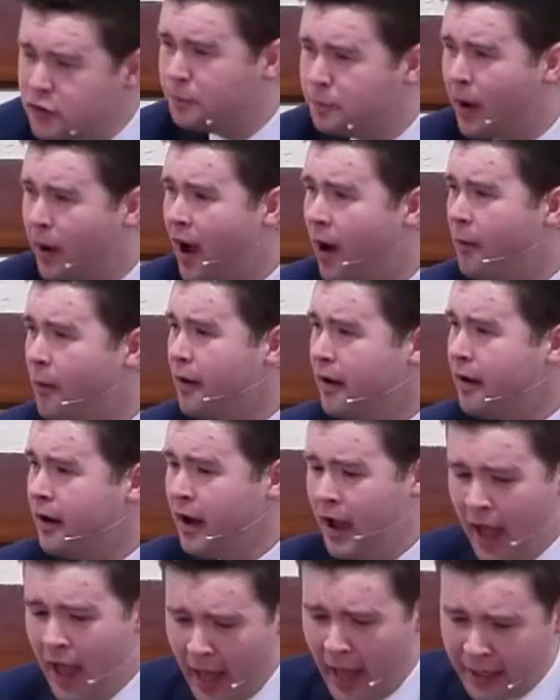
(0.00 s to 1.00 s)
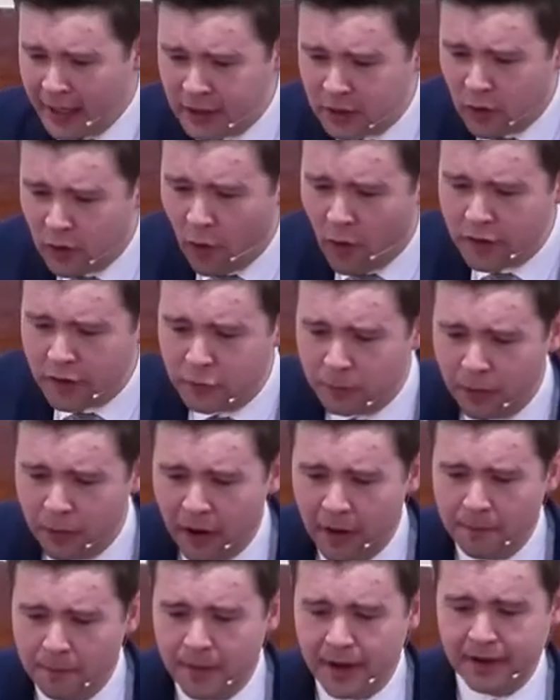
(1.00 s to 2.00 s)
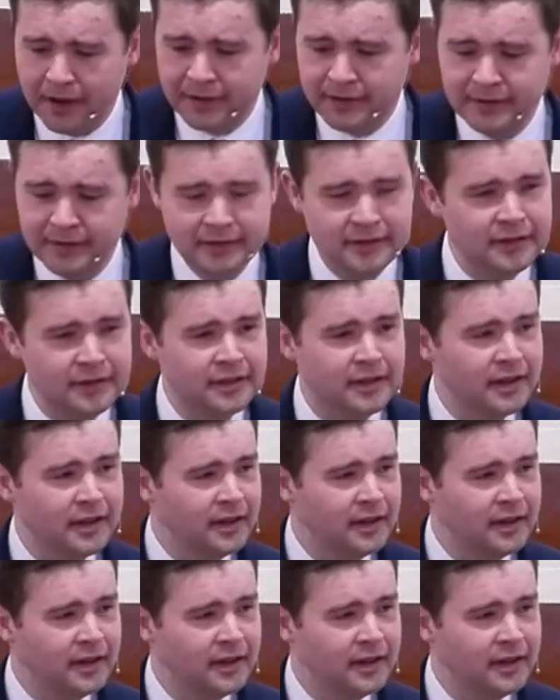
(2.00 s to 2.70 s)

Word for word: power, and God's purpose.